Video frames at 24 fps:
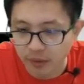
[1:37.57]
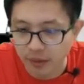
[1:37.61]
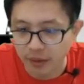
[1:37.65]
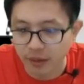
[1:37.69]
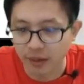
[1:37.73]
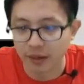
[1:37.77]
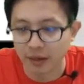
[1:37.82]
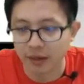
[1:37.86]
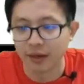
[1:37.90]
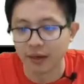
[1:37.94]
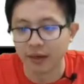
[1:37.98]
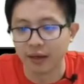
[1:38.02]

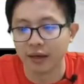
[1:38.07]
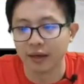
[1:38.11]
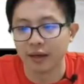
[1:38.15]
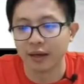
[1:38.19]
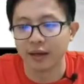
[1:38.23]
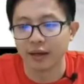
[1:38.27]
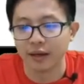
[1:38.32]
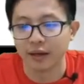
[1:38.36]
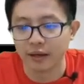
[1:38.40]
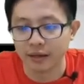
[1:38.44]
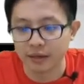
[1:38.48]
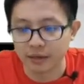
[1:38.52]

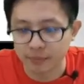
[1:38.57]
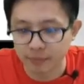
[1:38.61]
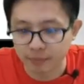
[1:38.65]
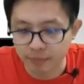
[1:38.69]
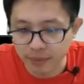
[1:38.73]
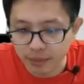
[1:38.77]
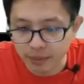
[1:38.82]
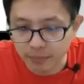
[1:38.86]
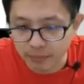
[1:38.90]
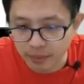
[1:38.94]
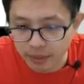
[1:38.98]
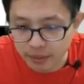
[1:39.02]
uh,
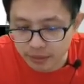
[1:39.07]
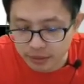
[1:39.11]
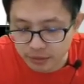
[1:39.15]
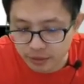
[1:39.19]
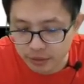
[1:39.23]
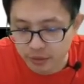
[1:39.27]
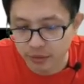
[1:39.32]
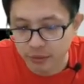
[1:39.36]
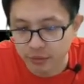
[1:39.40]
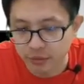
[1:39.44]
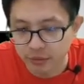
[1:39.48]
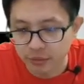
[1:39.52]
p minus
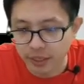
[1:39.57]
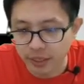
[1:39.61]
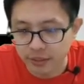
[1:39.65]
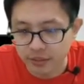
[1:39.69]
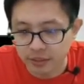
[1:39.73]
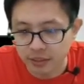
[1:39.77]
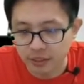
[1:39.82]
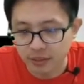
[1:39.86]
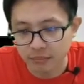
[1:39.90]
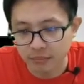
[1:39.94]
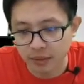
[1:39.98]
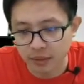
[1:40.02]
q
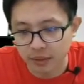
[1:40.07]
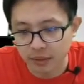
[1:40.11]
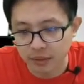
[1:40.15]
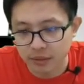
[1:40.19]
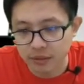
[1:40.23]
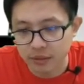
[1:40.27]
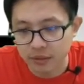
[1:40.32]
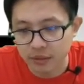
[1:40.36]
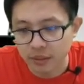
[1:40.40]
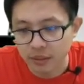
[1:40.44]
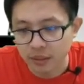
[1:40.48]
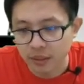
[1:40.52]
actually
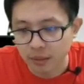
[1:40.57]
means